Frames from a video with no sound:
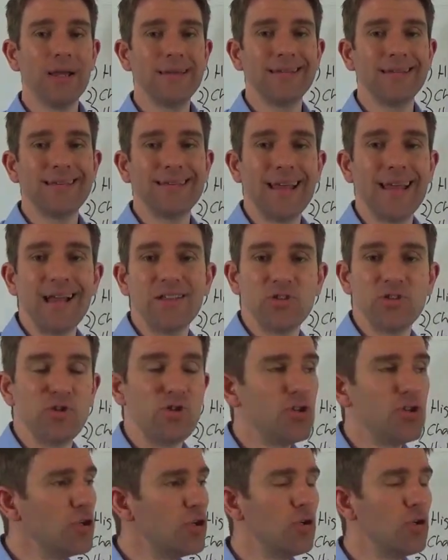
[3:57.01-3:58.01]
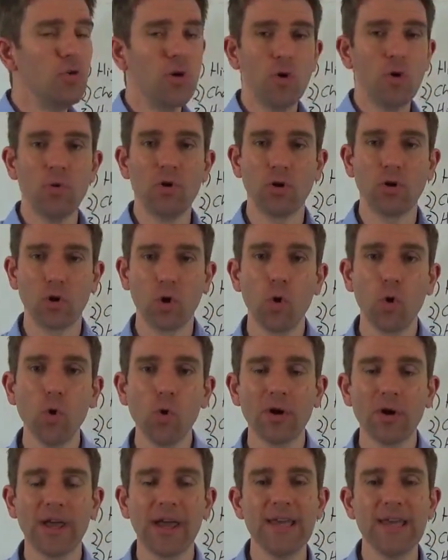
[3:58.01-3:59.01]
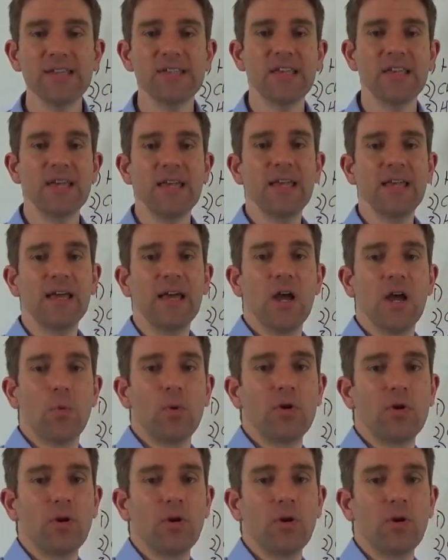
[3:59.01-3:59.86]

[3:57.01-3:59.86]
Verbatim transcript: The debt's due. We've got a court case here. We've